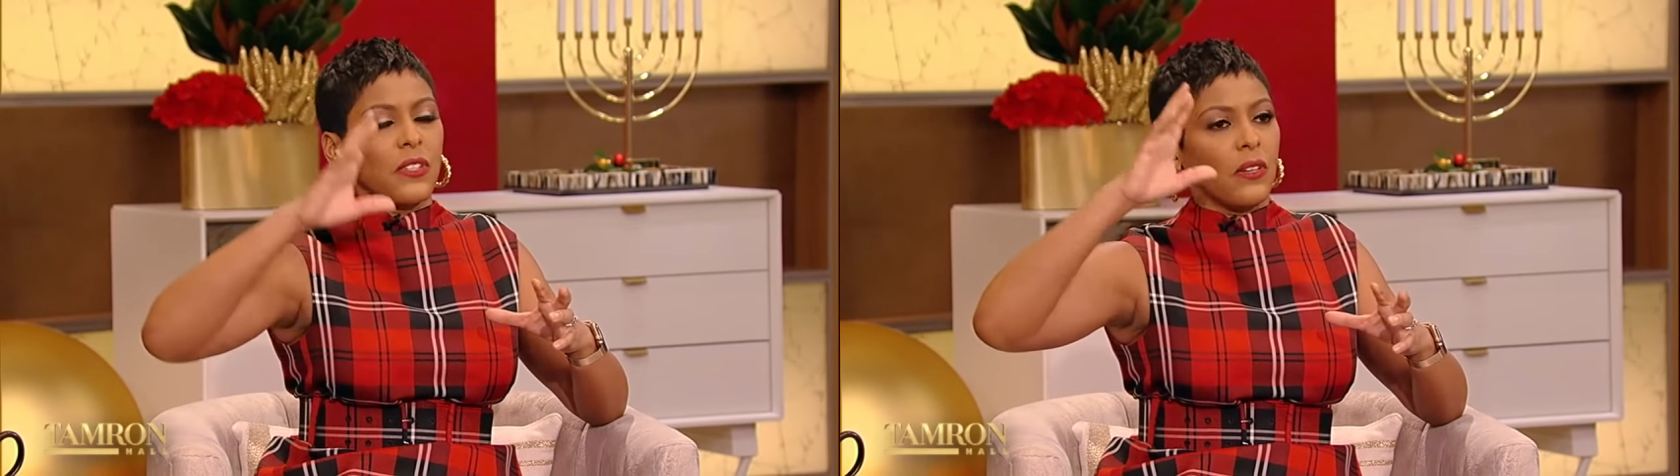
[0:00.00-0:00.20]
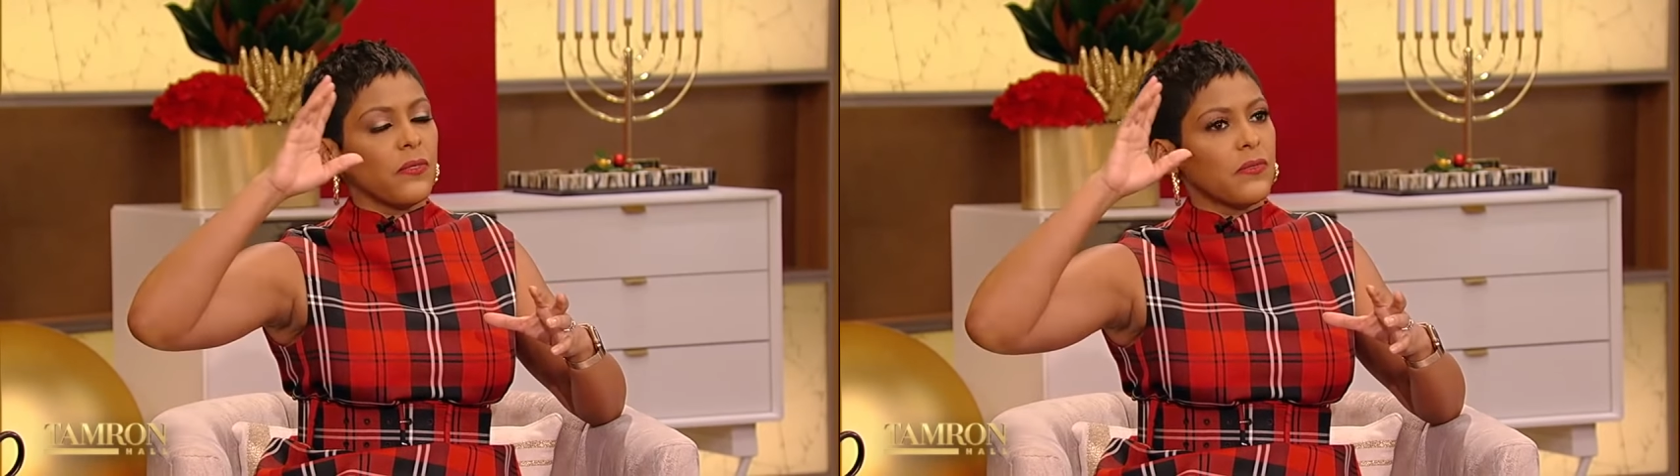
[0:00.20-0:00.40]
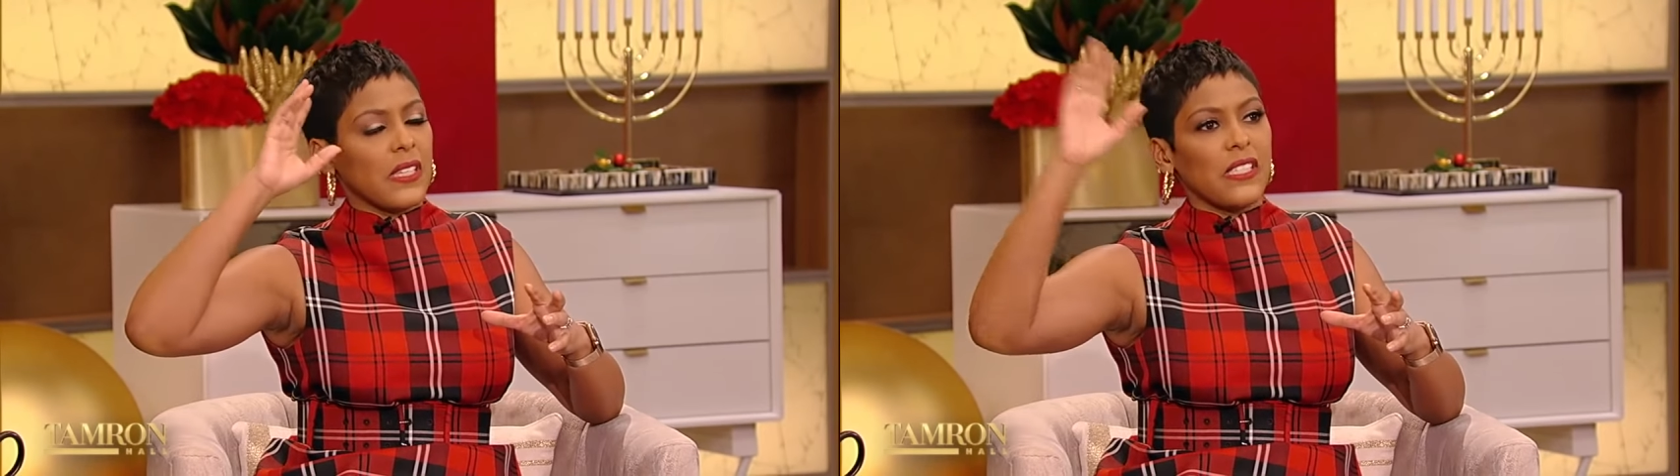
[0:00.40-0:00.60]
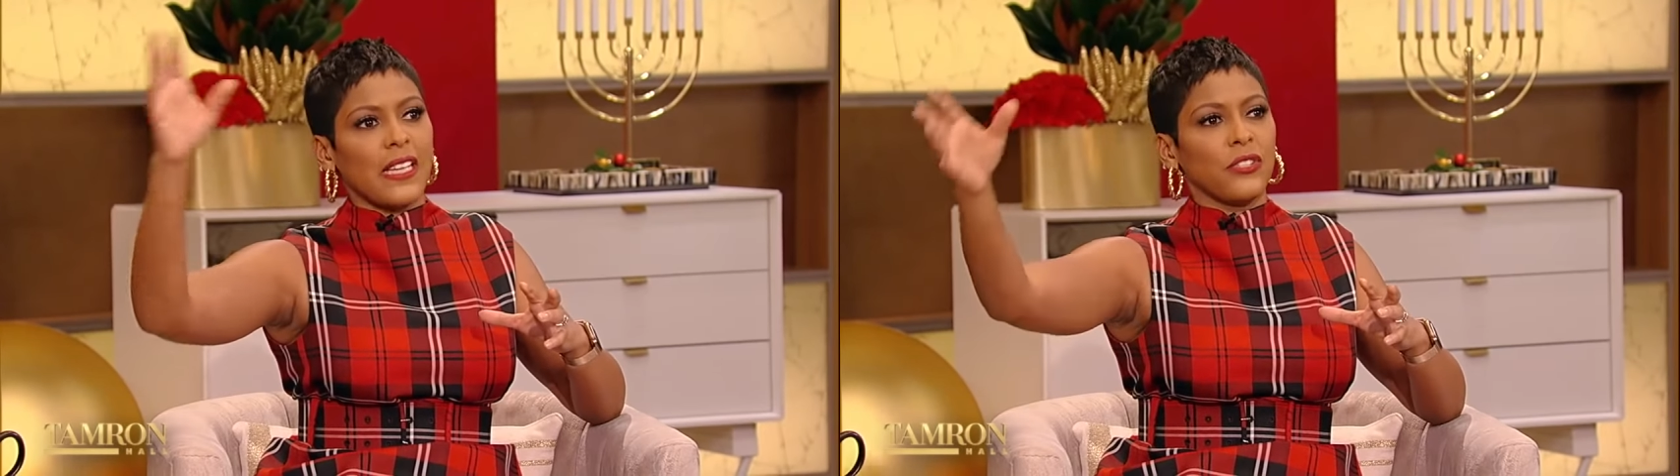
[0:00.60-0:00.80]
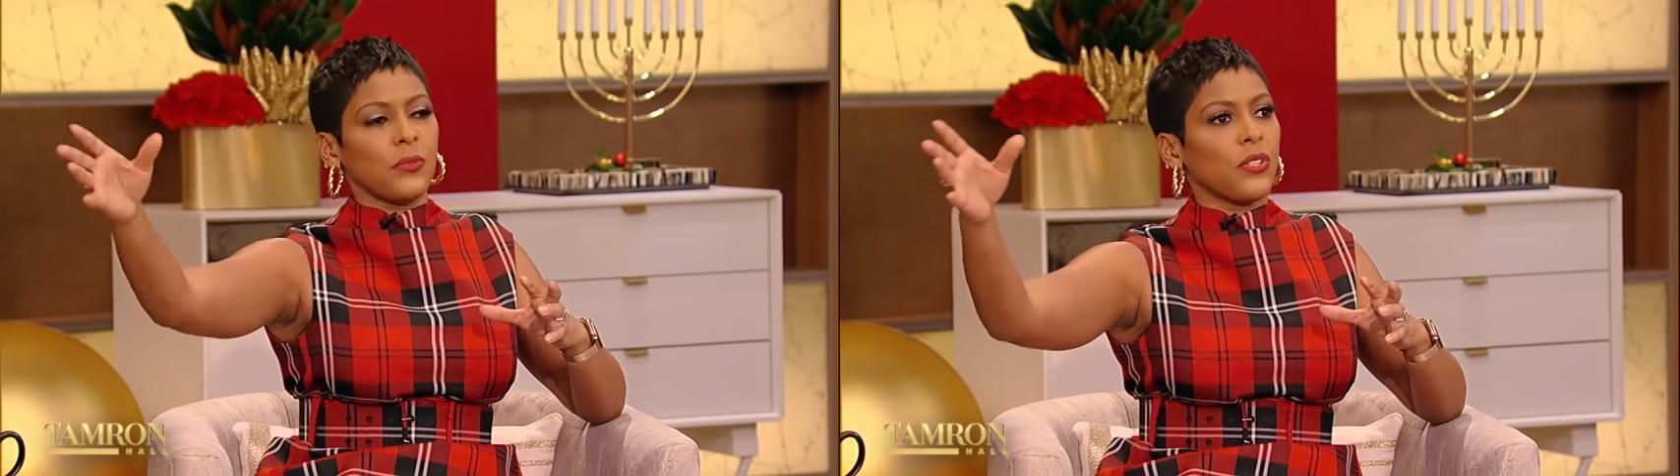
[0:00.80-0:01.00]
You know,
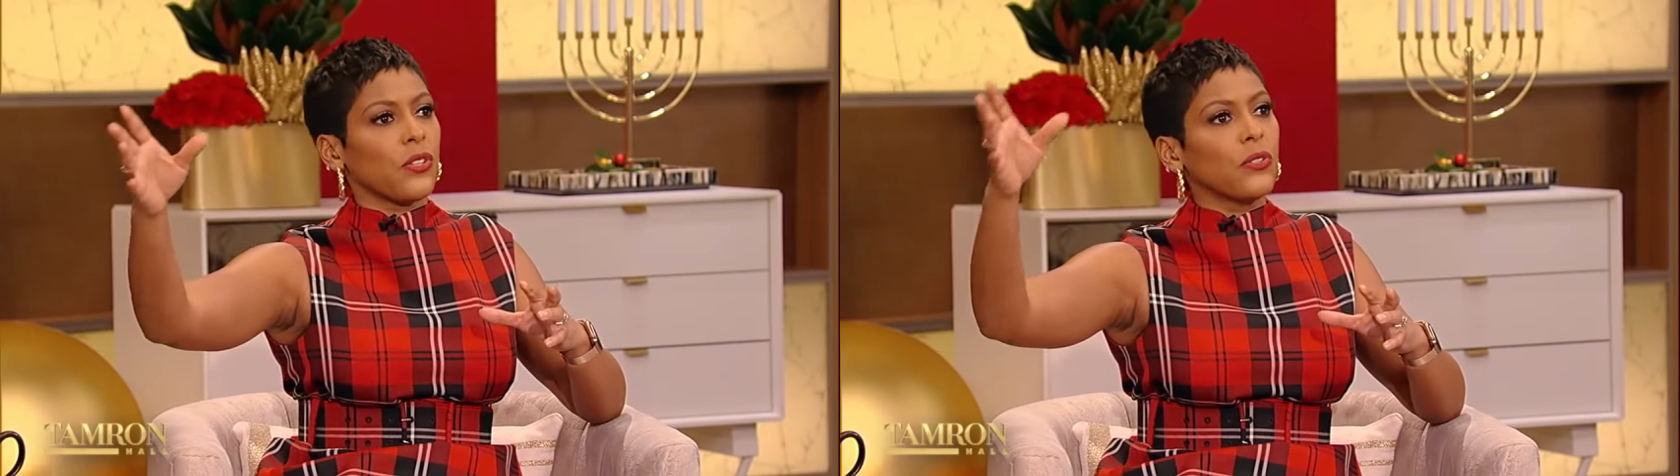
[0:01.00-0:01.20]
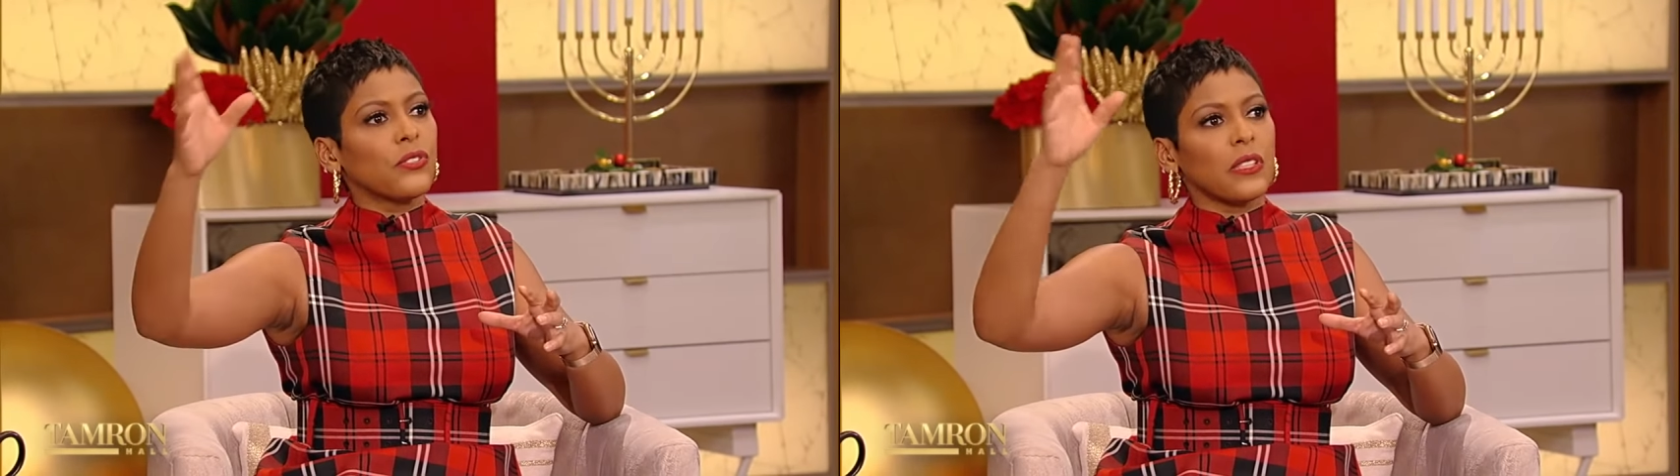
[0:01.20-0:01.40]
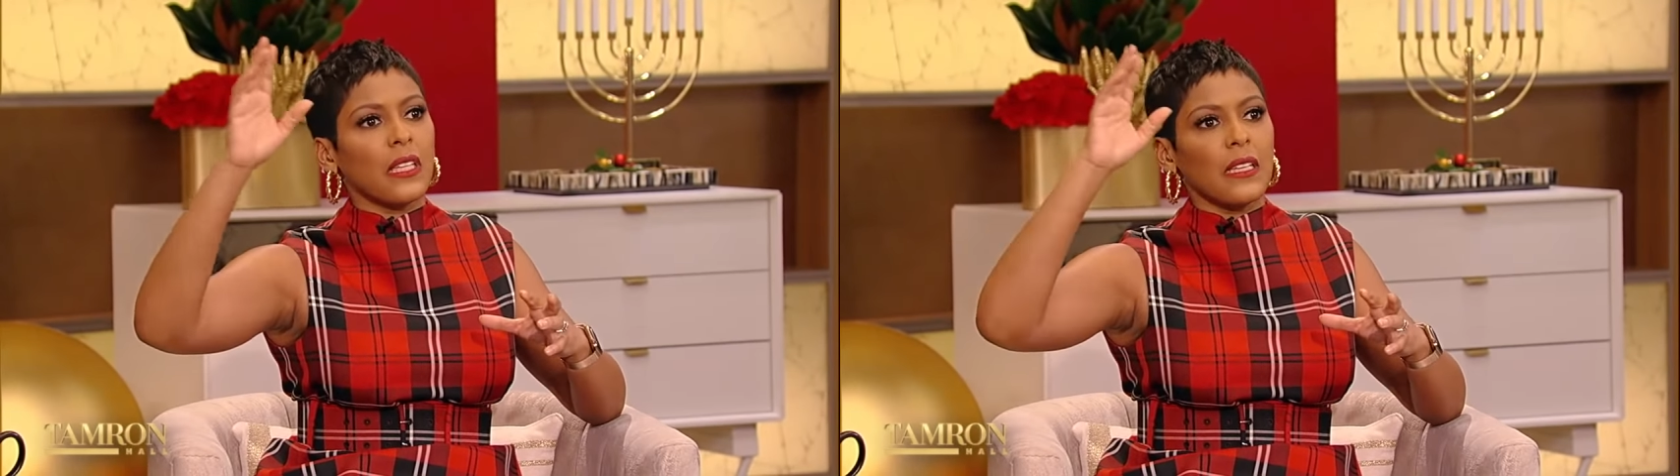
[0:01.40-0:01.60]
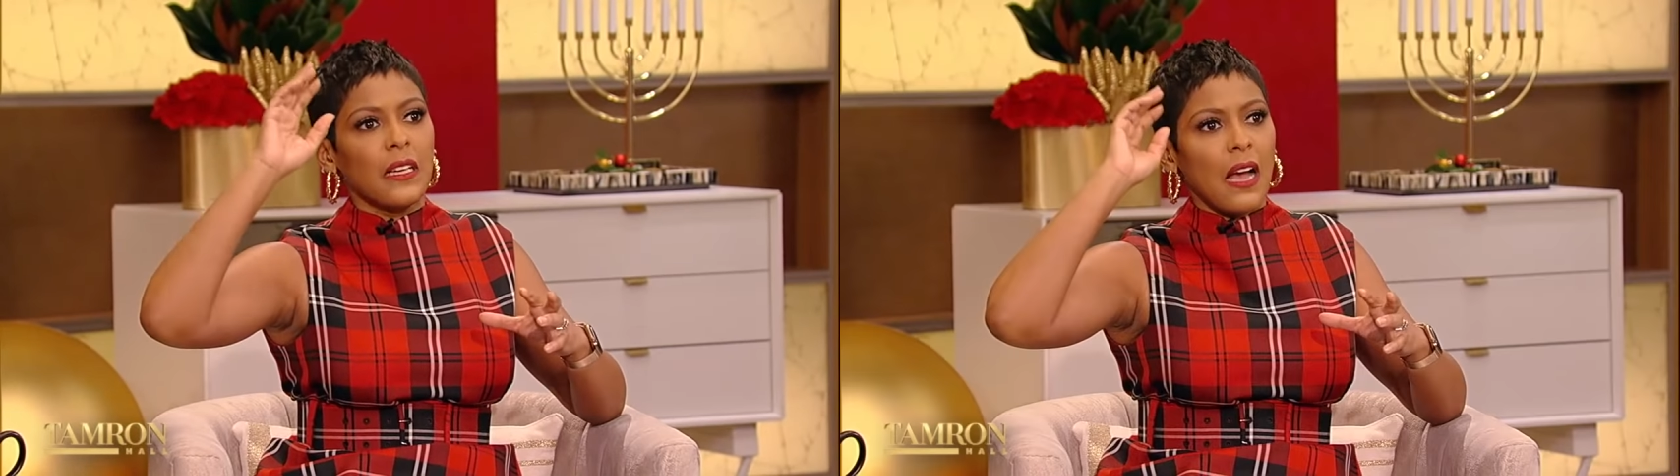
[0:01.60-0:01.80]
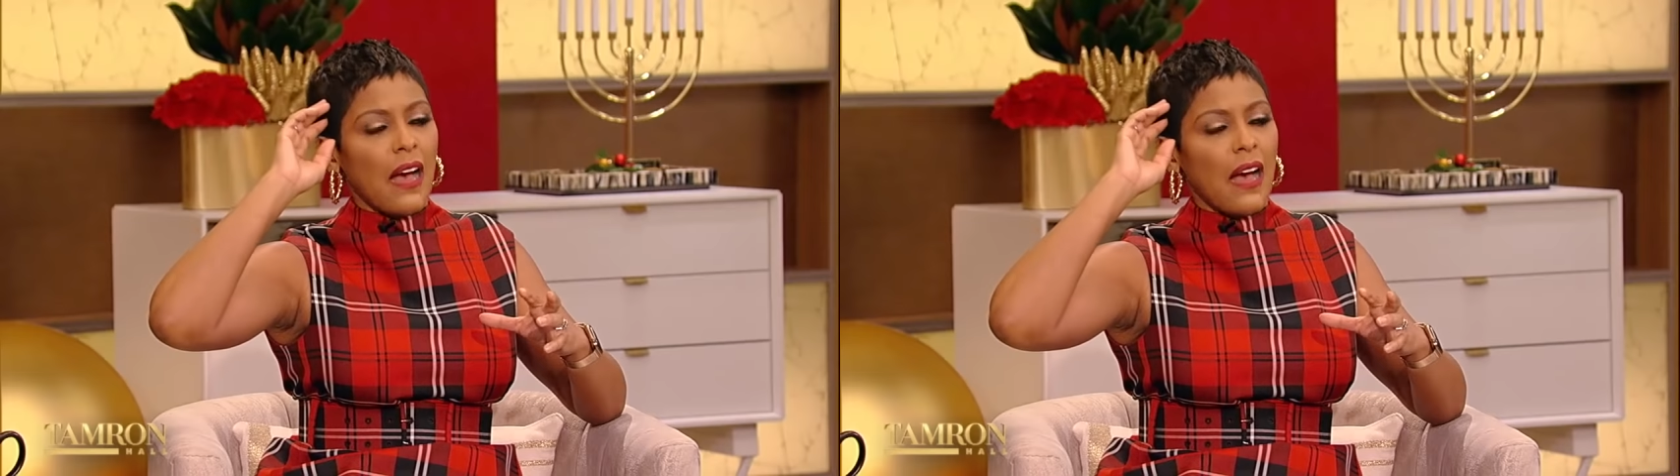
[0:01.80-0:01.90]
Fantasia was hugely,